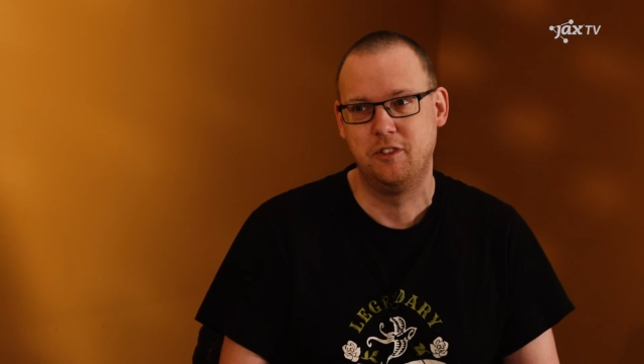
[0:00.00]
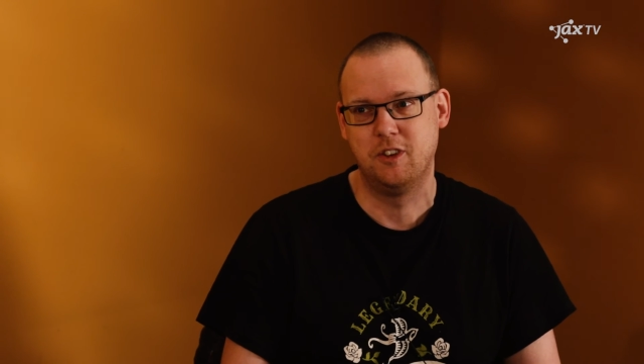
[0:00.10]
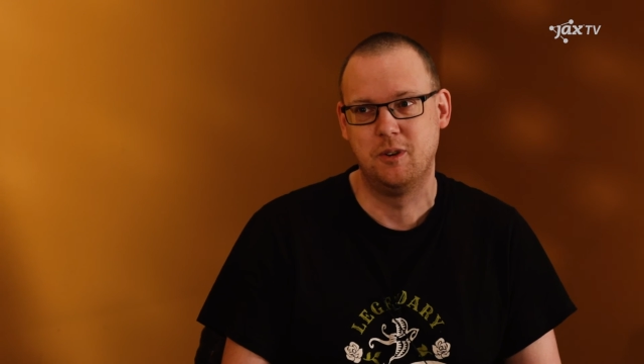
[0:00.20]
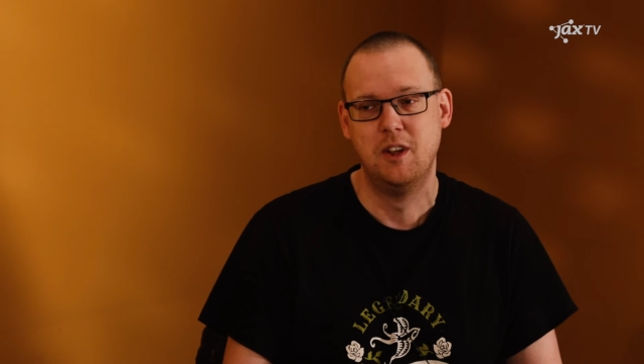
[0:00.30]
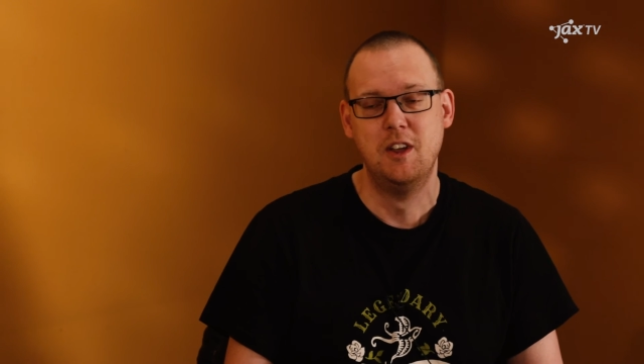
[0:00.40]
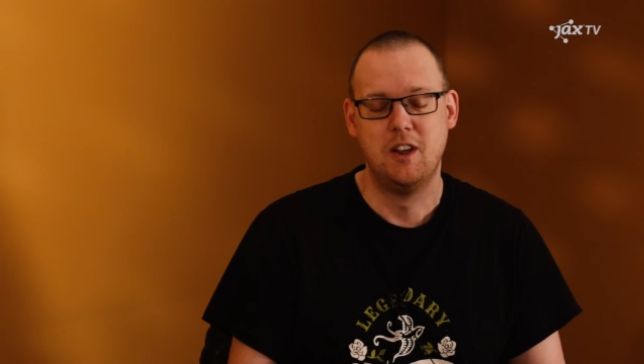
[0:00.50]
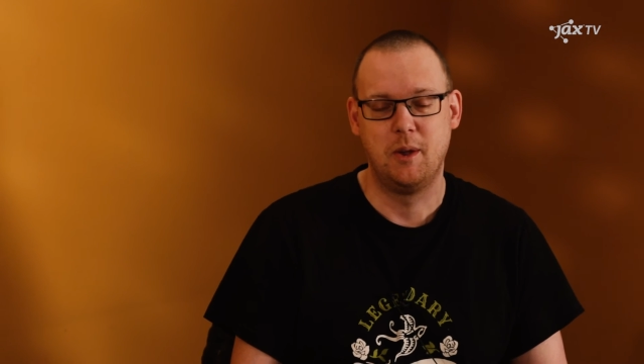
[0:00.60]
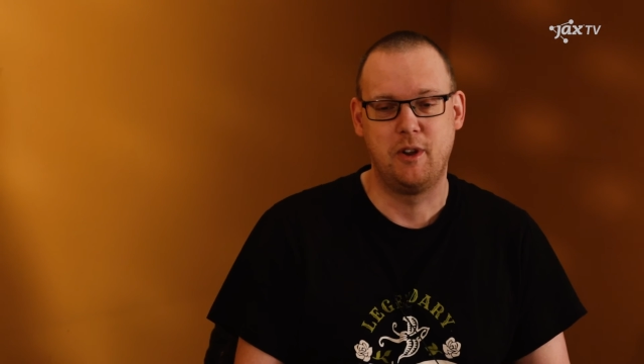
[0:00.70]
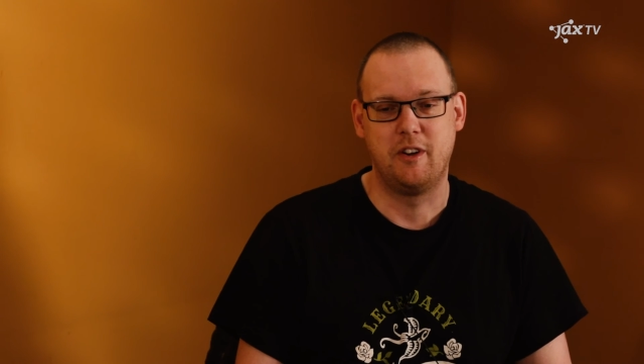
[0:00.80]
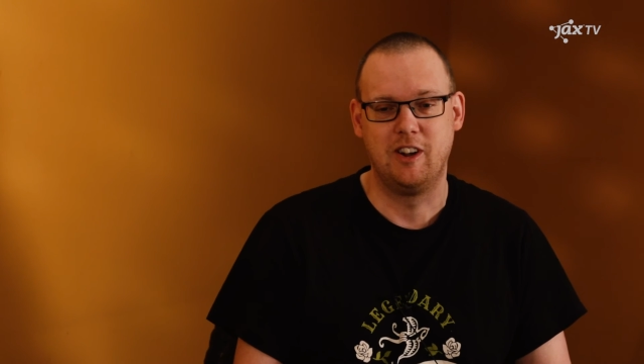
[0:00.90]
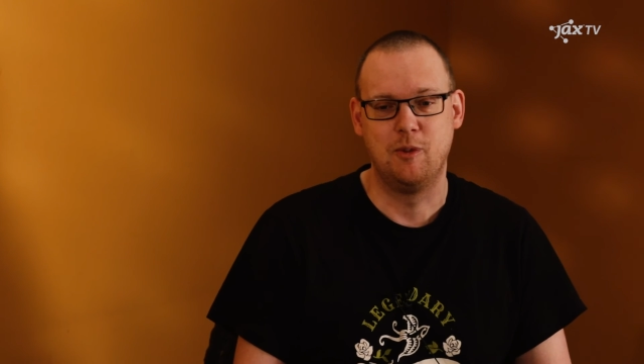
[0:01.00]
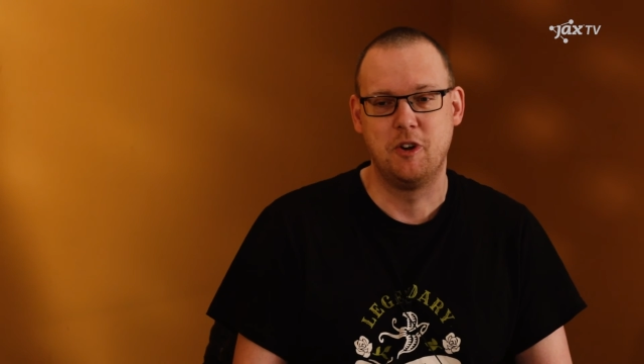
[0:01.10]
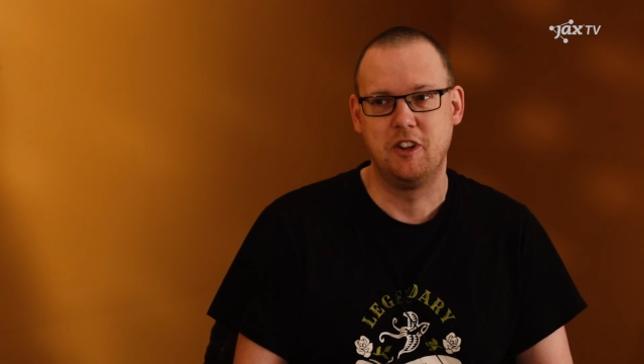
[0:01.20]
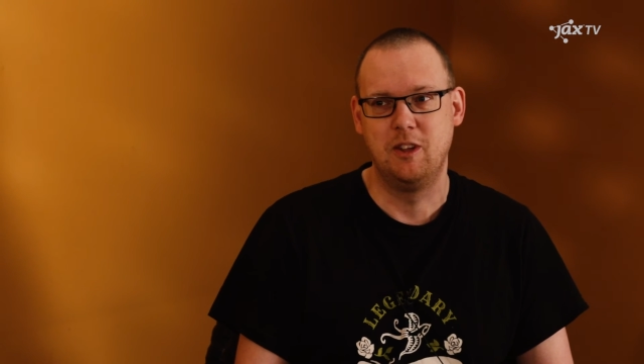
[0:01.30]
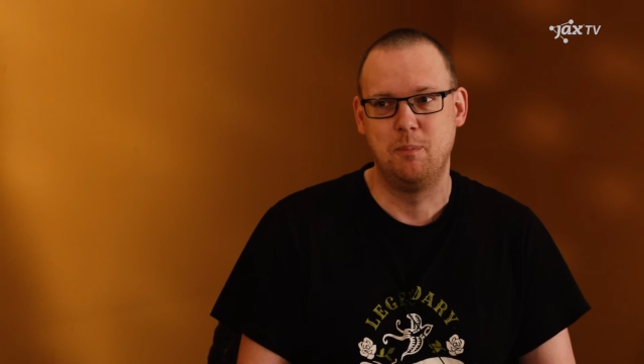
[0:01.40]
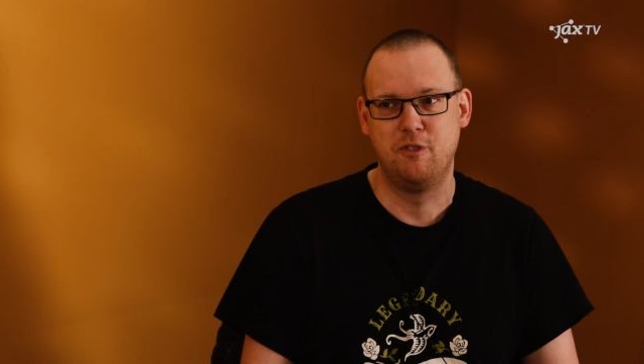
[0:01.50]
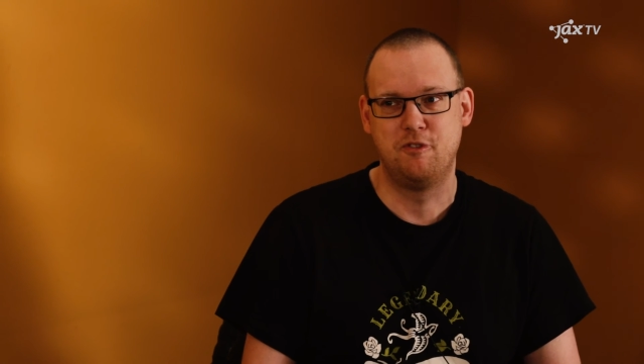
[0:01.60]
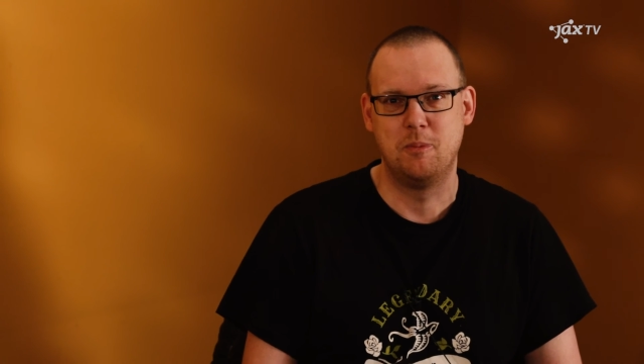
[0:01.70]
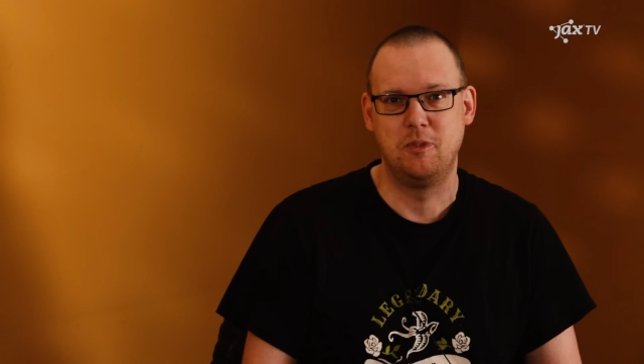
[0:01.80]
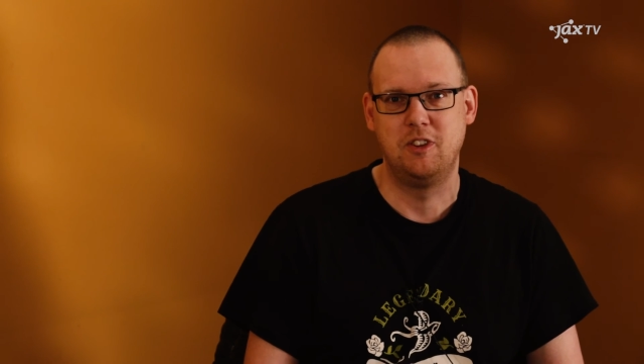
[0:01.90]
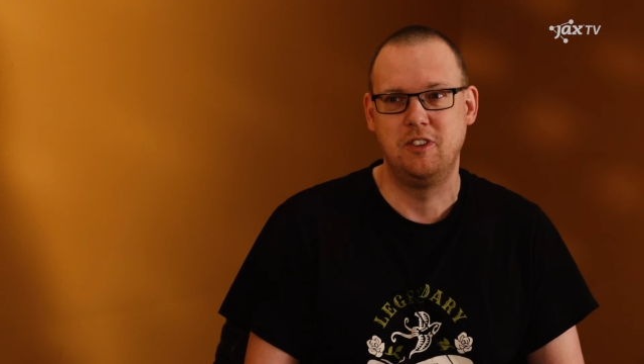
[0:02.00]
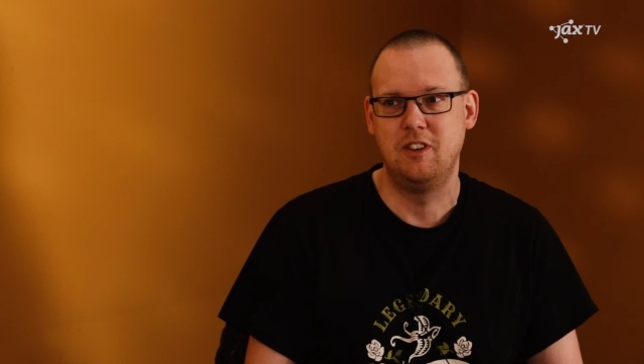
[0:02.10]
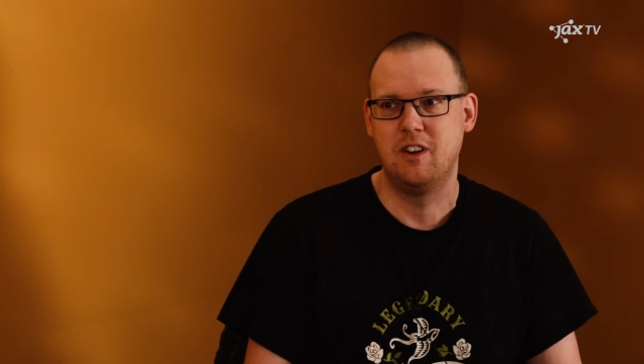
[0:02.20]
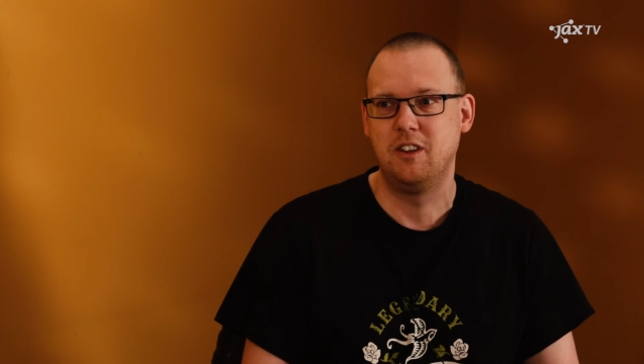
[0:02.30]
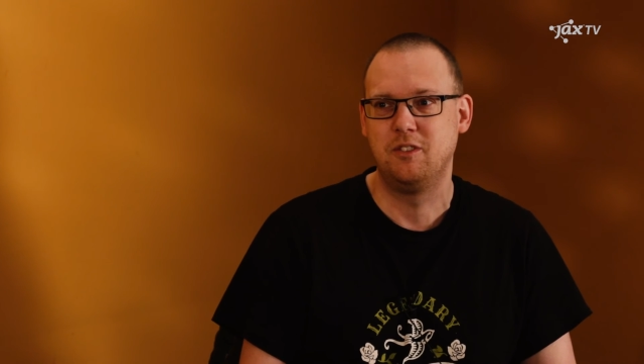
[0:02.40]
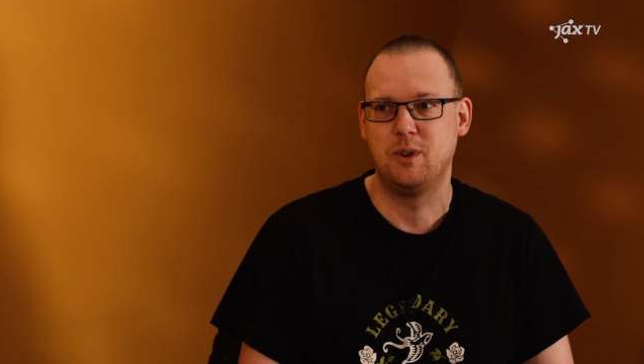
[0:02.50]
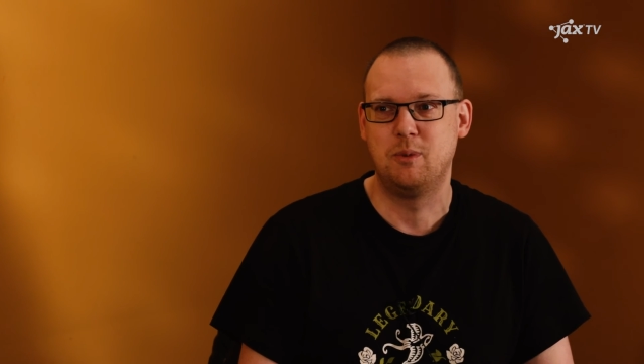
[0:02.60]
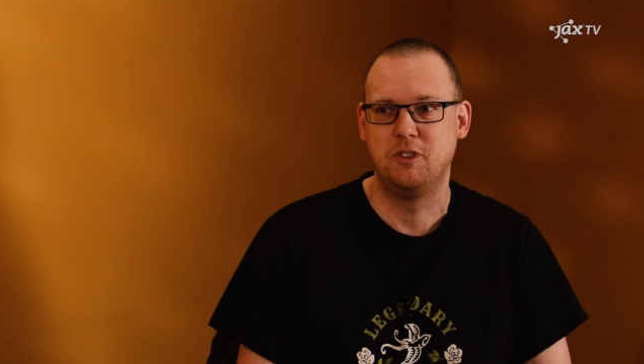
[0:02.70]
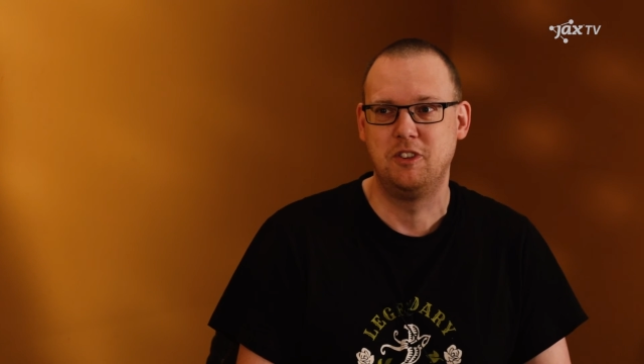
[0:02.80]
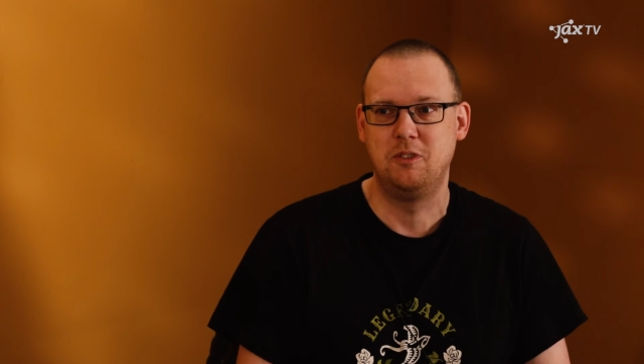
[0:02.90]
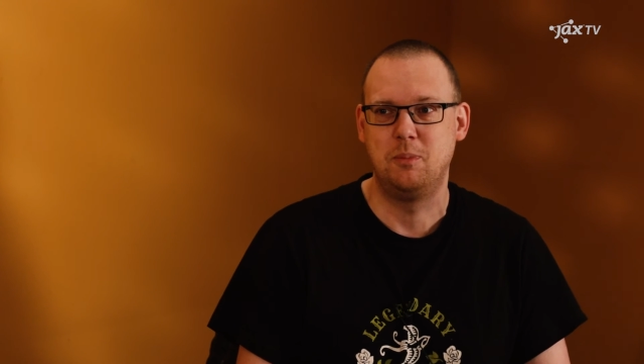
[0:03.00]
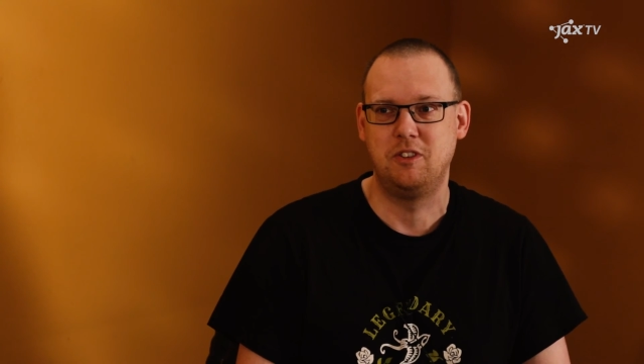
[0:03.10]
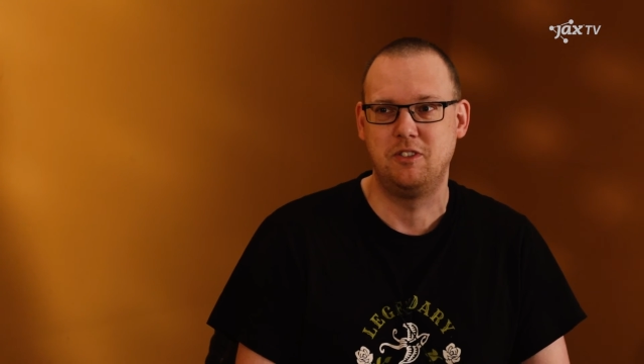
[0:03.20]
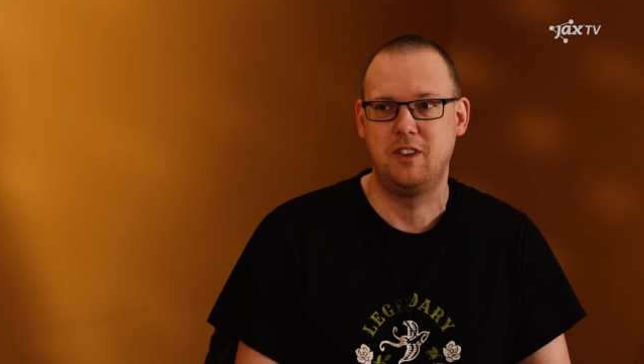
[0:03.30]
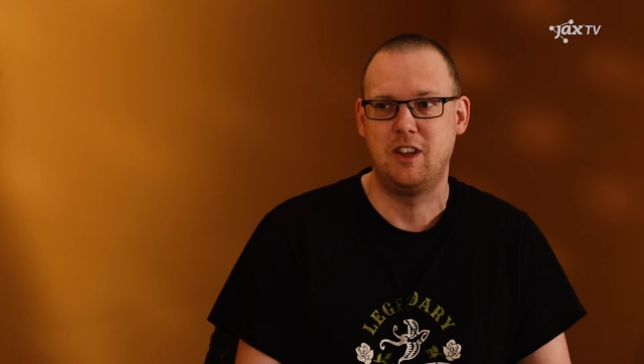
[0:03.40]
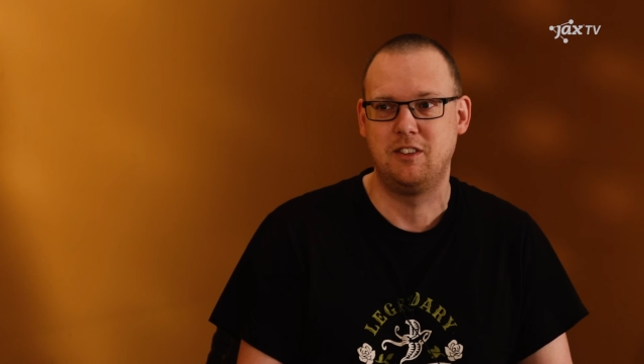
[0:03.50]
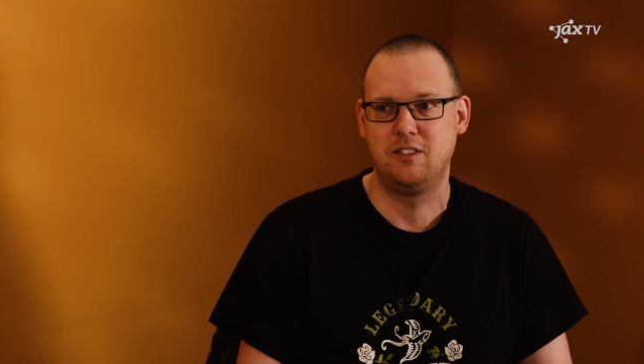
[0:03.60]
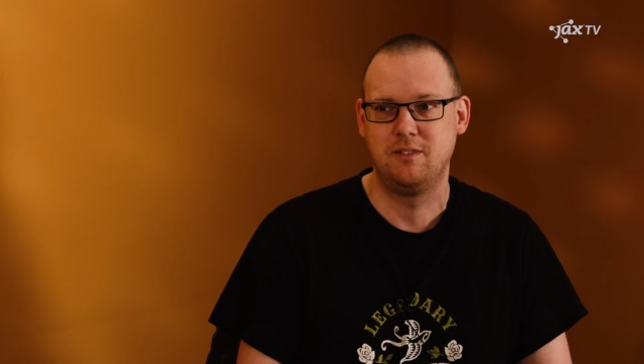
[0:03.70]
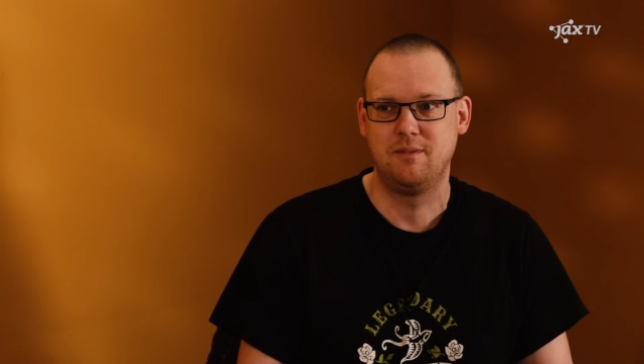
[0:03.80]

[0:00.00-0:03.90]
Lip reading: So I'm currently working in performance engineering, so I wanted to mention that.